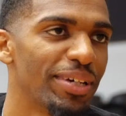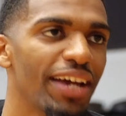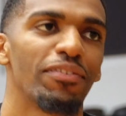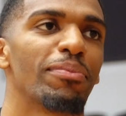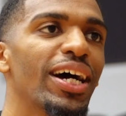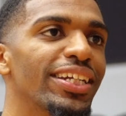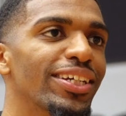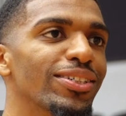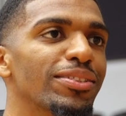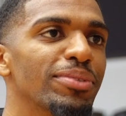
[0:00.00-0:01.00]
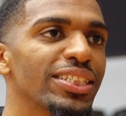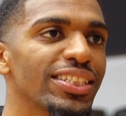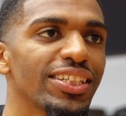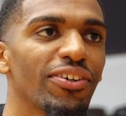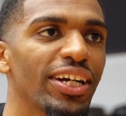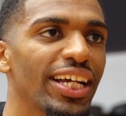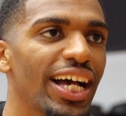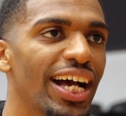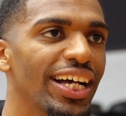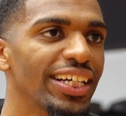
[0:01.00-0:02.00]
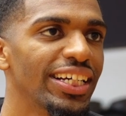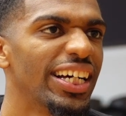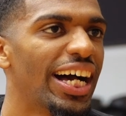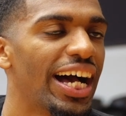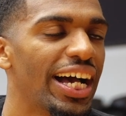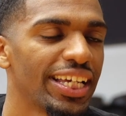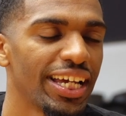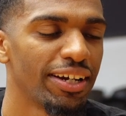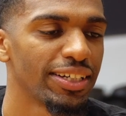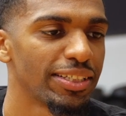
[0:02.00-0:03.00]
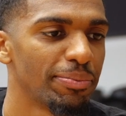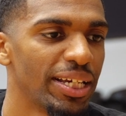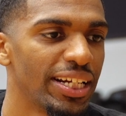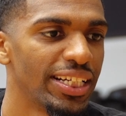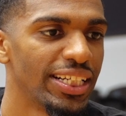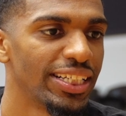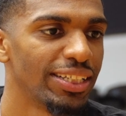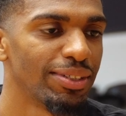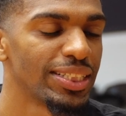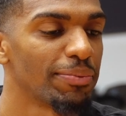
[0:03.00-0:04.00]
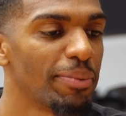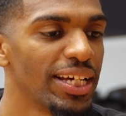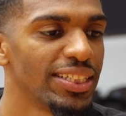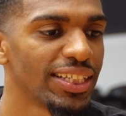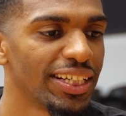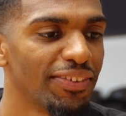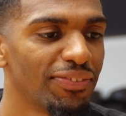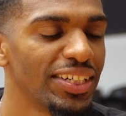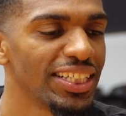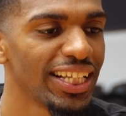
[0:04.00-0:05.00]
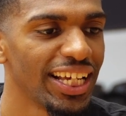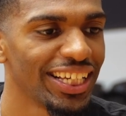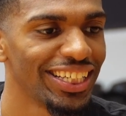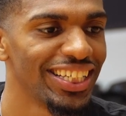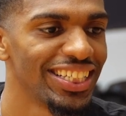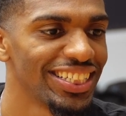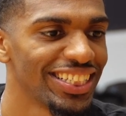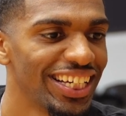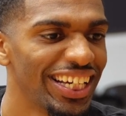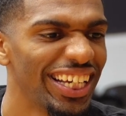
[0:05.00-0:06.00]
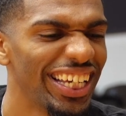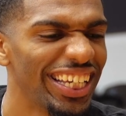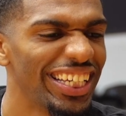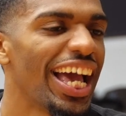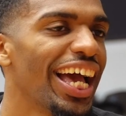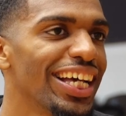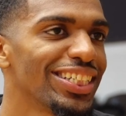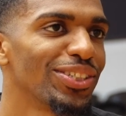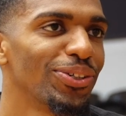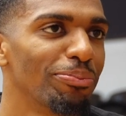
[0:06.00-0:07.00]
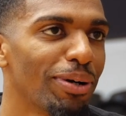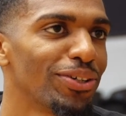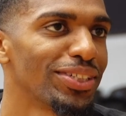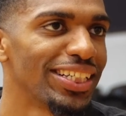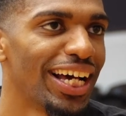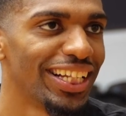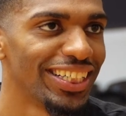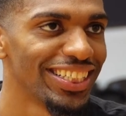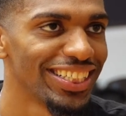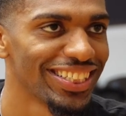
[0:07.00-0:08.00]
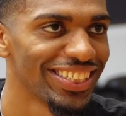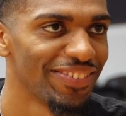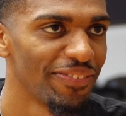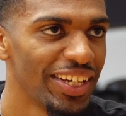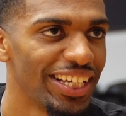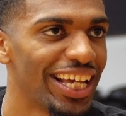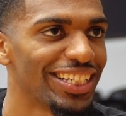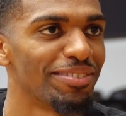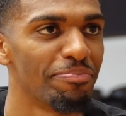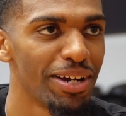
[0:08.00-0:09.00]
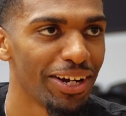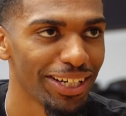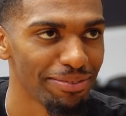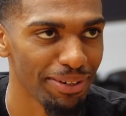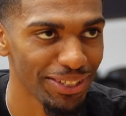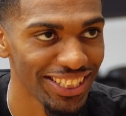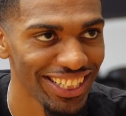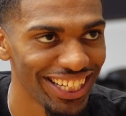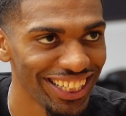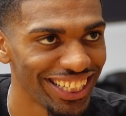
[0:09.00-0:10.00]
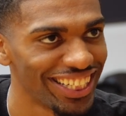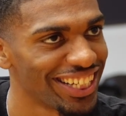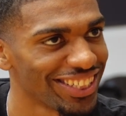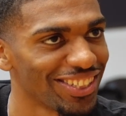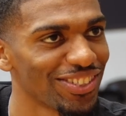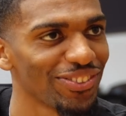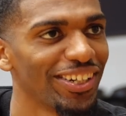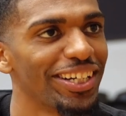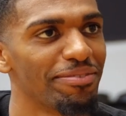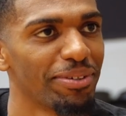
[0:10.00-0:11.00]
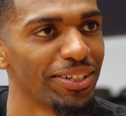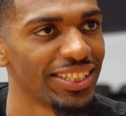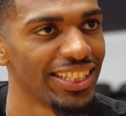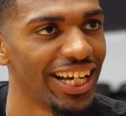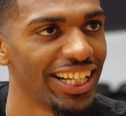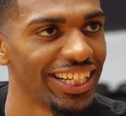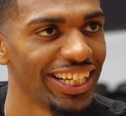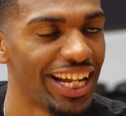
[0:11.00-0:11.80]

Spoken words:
I mean, everybody knows Mitch is a great guy, high character, man, and it's amazing. And the funny thing is, he has two personalities. He has an American personality and he has an Australian personality.